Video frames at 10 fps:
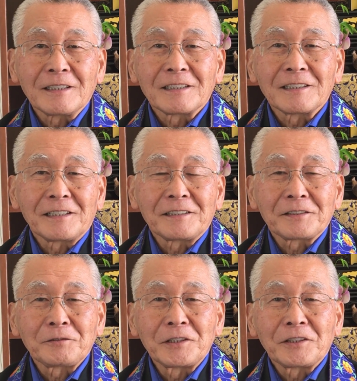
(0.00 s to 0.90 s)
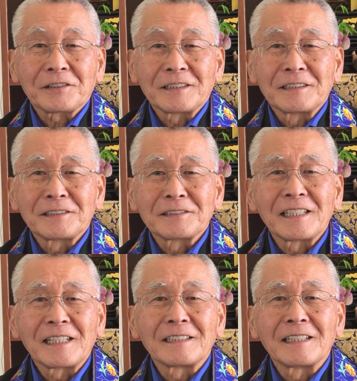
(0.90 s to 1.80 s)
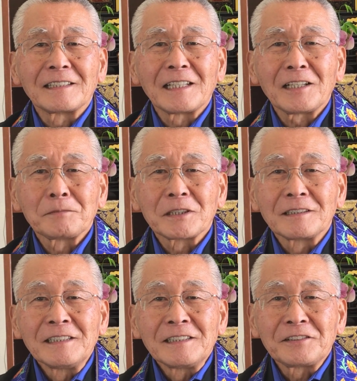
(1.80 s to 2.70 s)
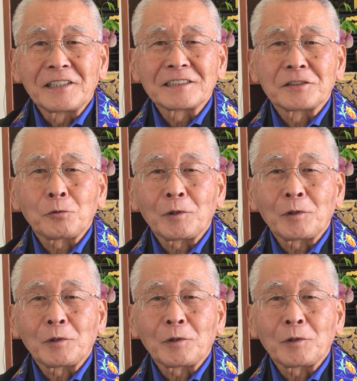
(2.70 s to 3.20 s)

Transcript: Uh, I think we all can understand that now, but you know, as a